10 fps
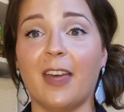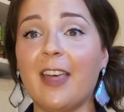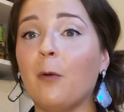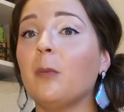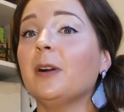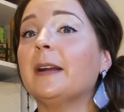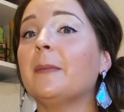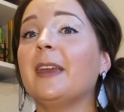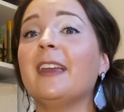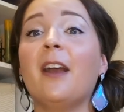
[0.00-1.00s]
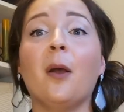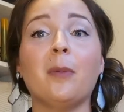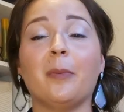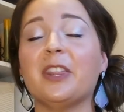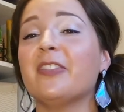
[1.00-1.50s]
And that will bring me
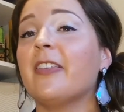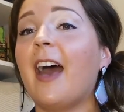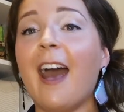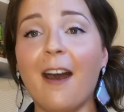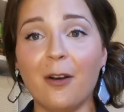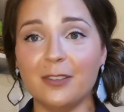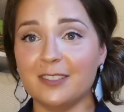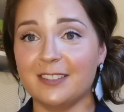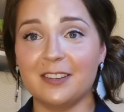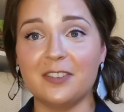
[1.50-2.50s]
probably thousands